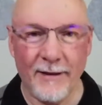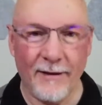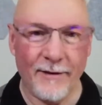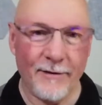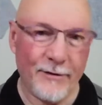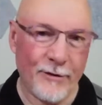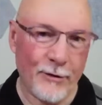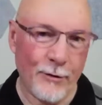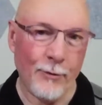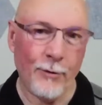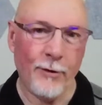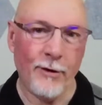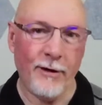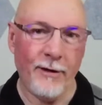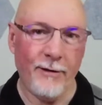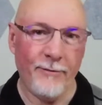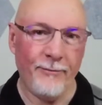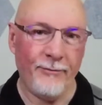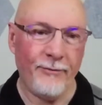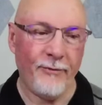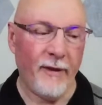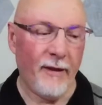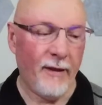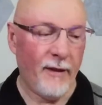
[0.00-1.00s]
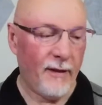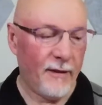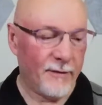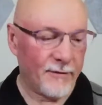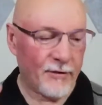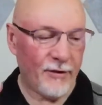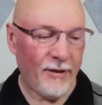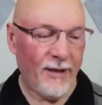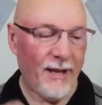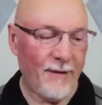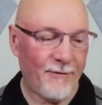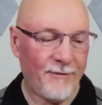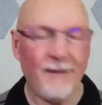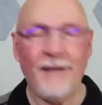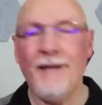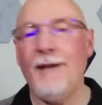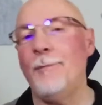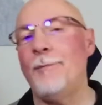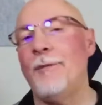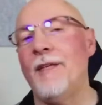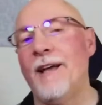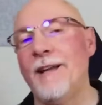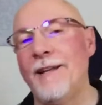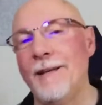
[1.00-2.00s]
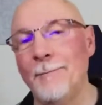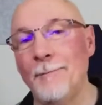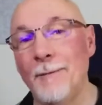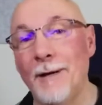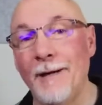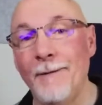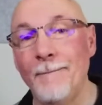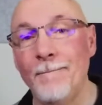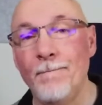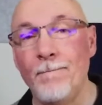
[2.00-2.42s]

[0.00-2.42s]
story. So you have to keep that in mind.